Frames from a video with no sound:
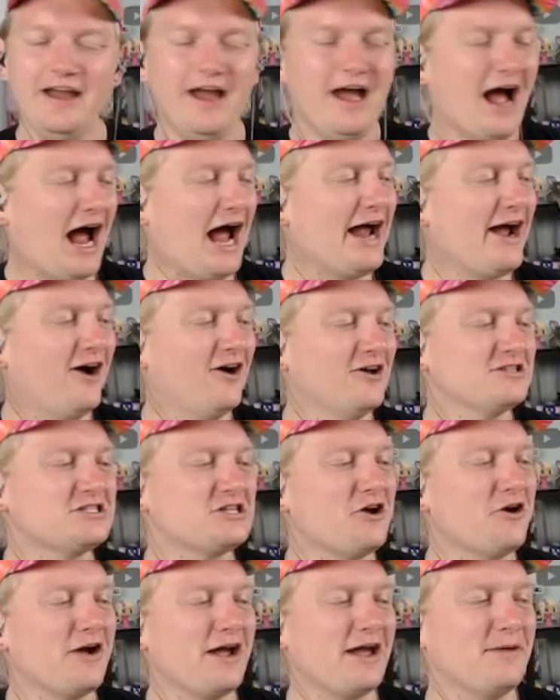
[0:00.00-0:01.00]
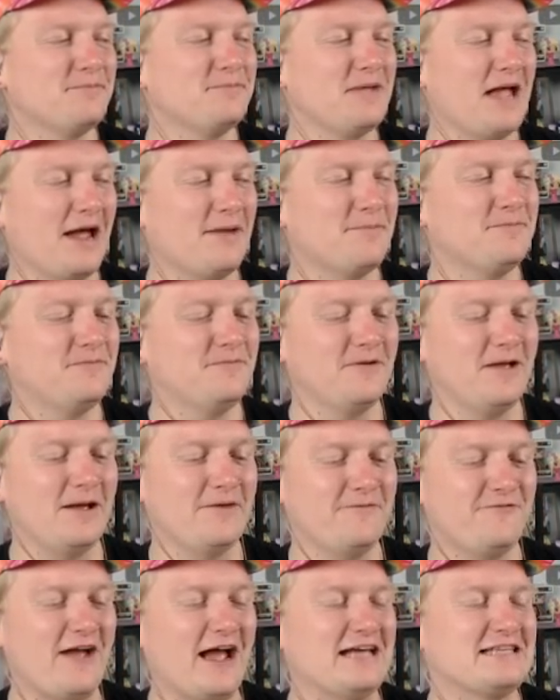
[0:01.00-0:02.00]
I also am
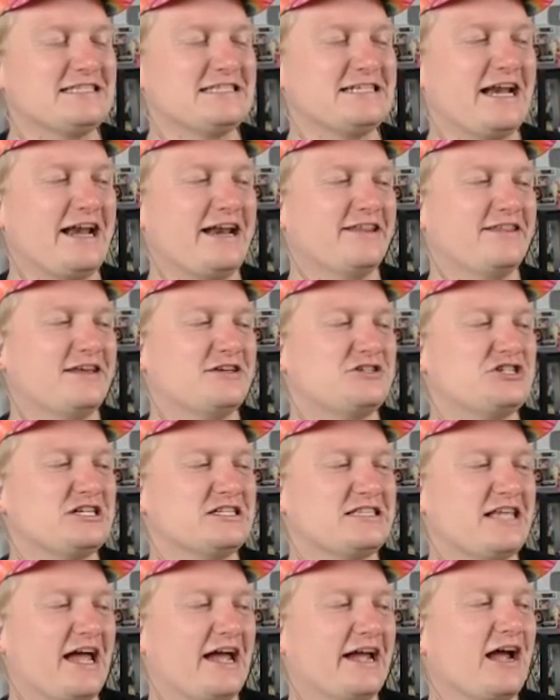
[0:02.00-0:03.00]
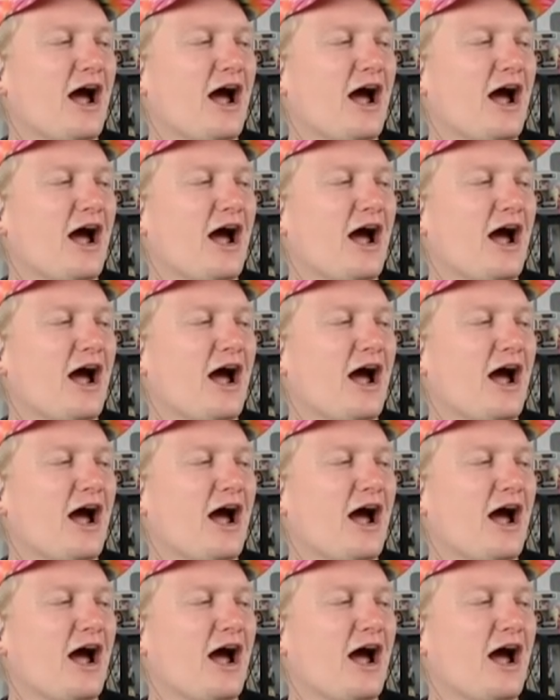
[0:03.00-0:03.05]
fascinated that she's like,